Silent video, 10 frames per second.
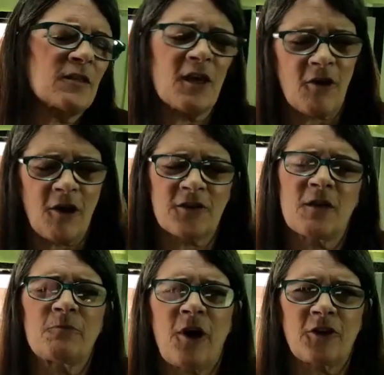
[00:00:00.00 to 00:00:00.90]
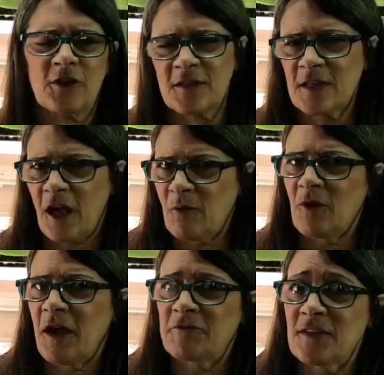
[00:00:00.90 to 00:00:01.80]
There are some projects that I will
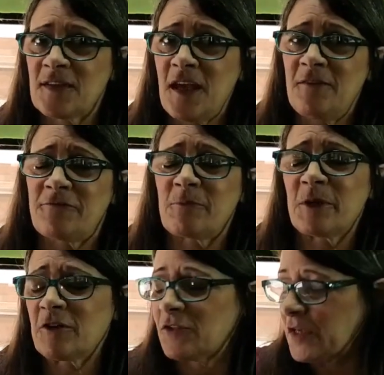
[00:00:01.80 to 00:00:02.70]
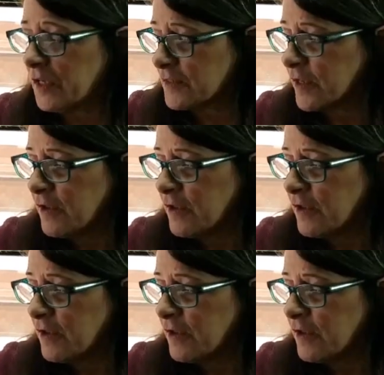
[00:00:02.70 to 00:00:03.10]
have to save for bigger things,